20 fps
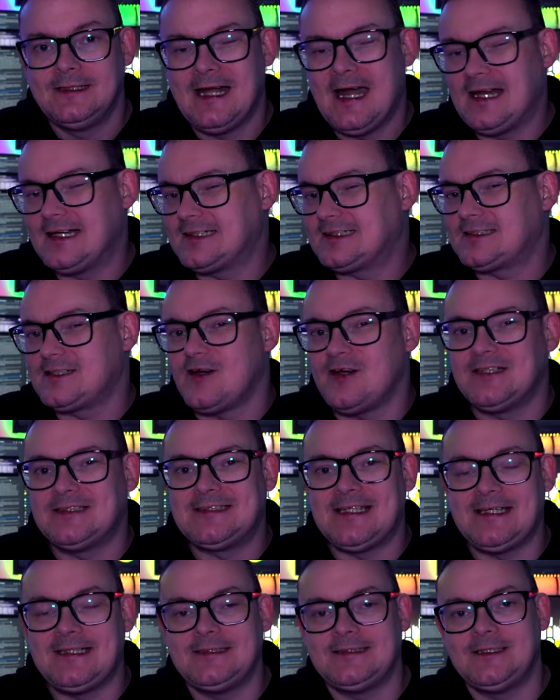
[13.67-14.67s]
and it's not as
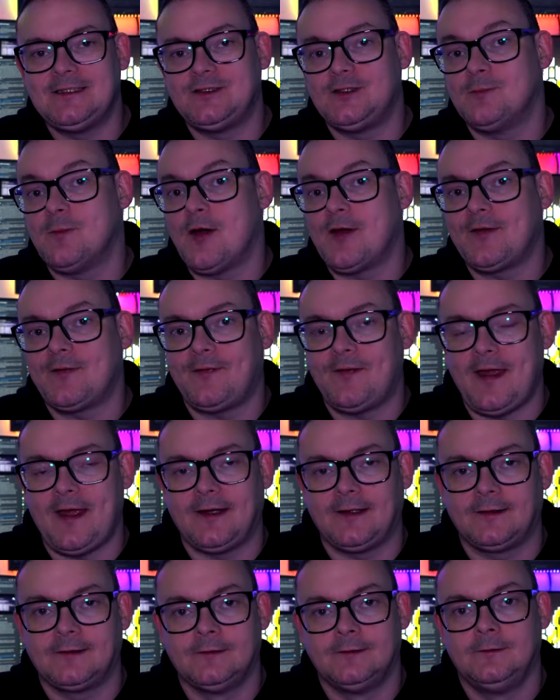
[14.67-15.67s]
easy as you might
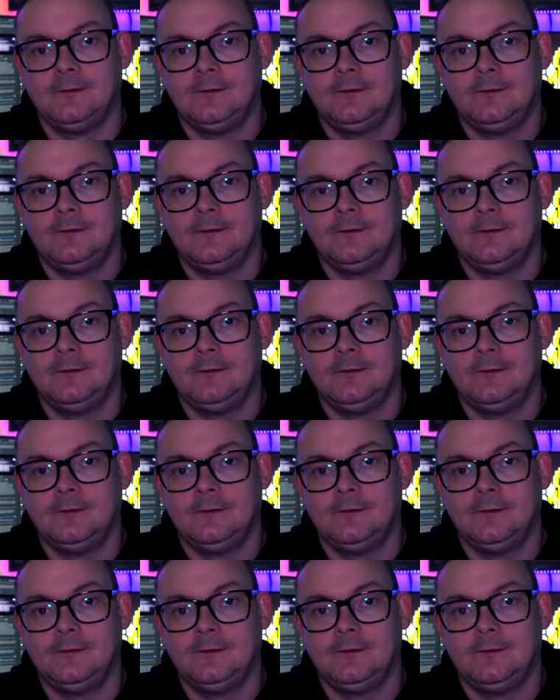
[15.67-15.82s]
think.